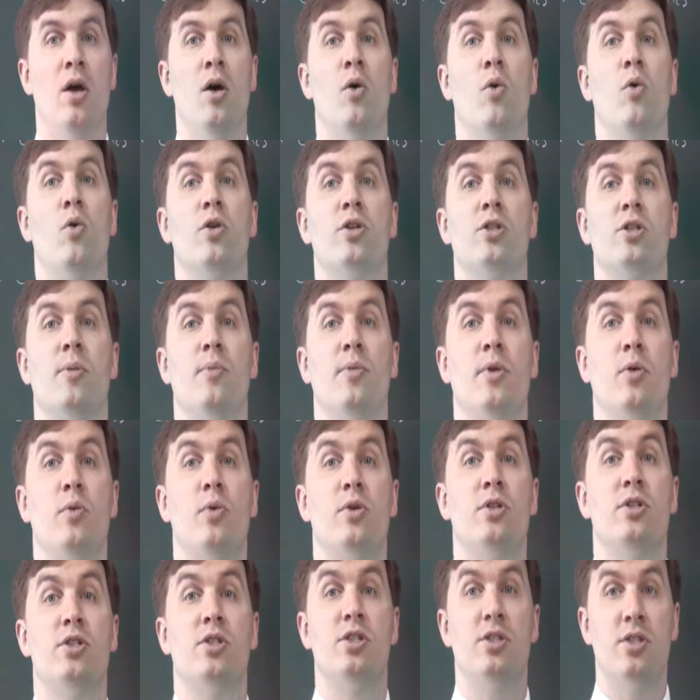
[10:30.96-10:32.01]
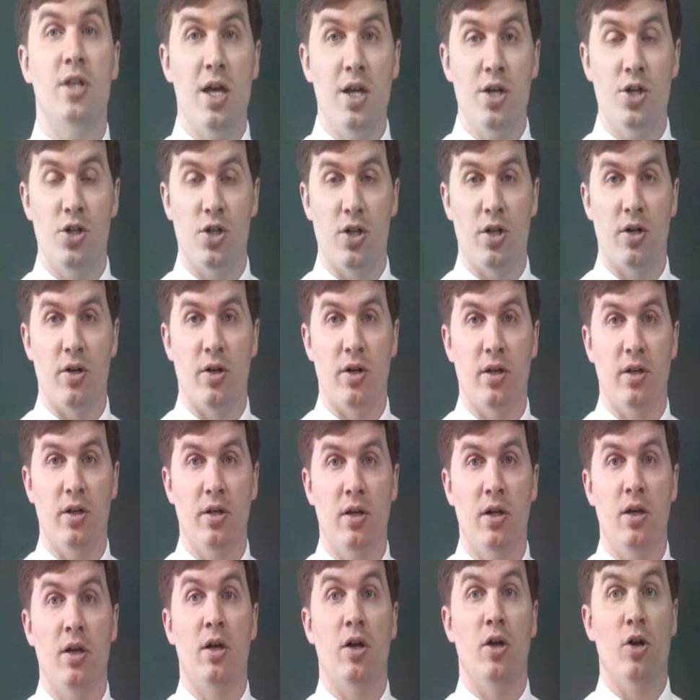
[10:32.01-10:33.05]
or something which is stationary
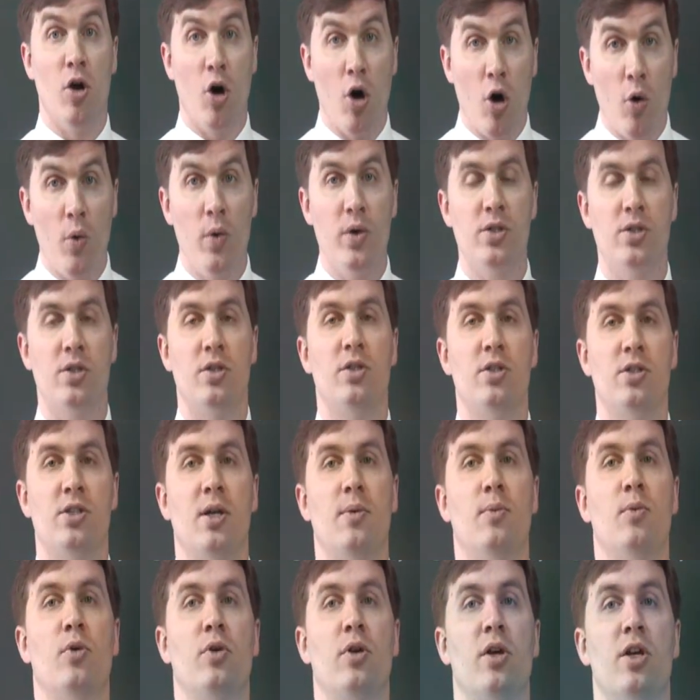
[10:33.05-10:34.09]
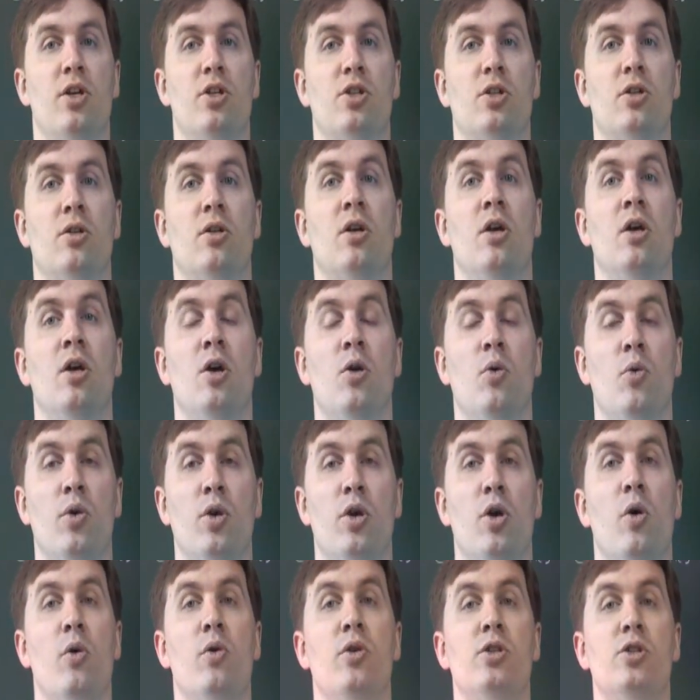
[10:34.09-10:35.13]
and always in the same location, we
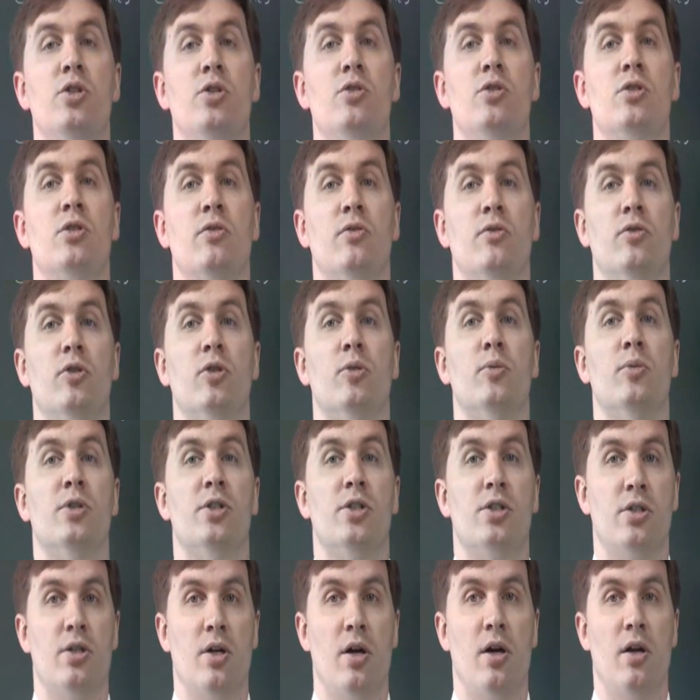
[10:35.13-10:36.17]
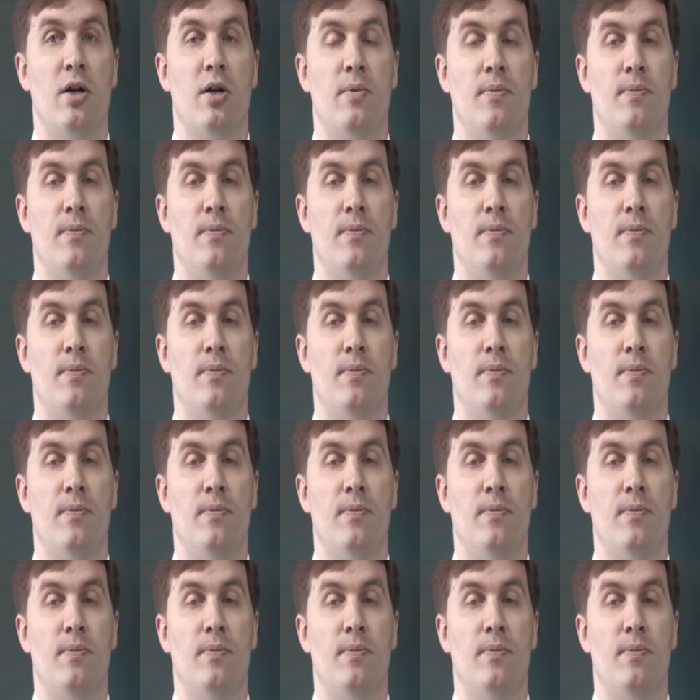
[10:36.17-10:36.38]
always use the verb estar.